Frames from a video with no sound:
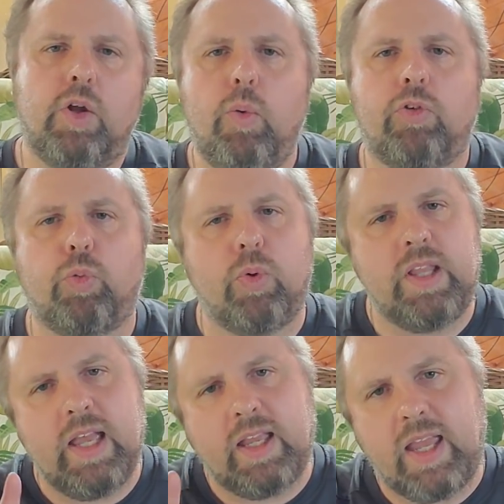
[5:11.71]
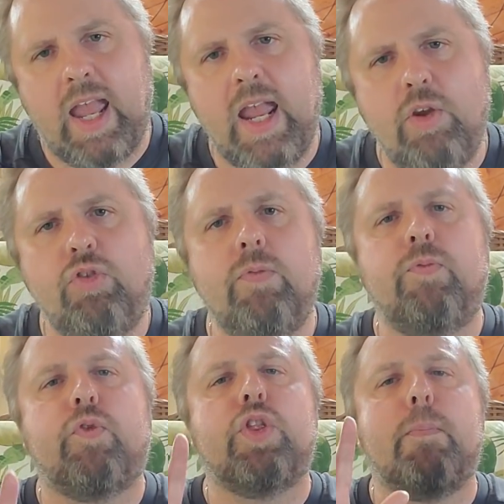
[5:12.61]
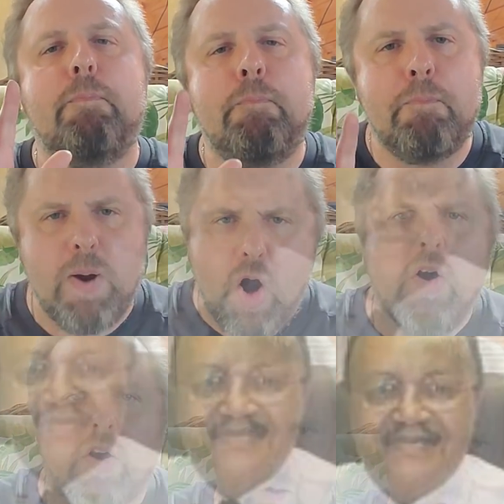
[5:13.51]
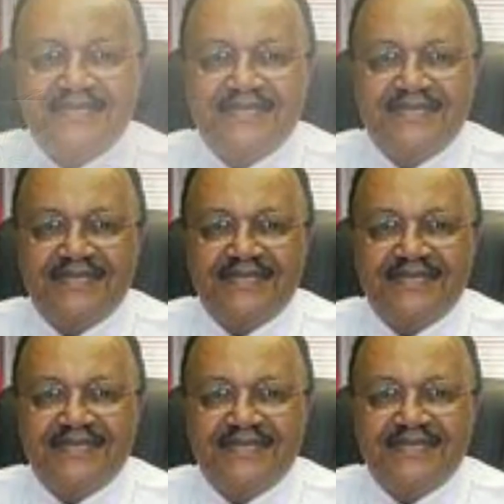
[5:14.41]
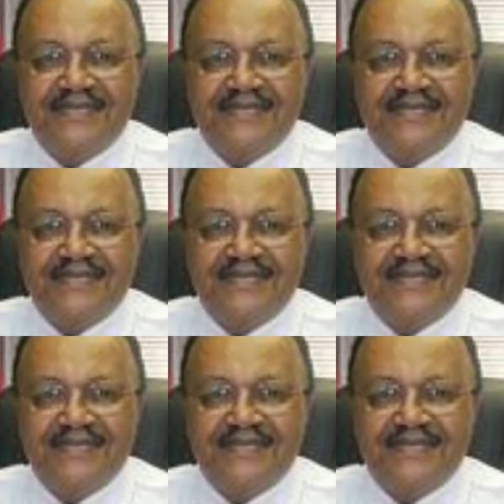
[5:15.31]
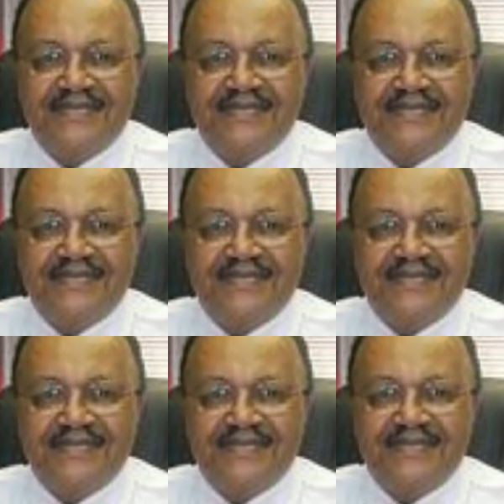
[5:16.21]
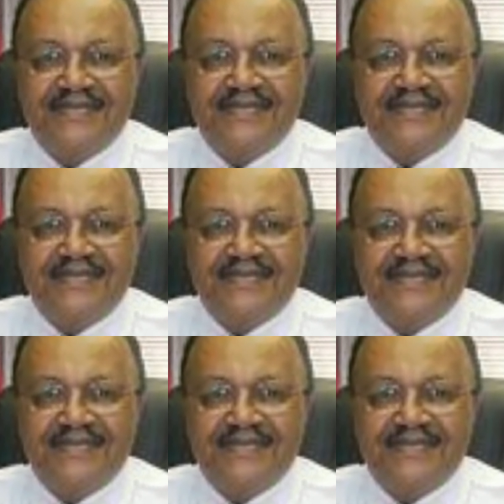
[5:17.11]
Louis were the occasion for the murder of retired St. Louis police officer David Dorn.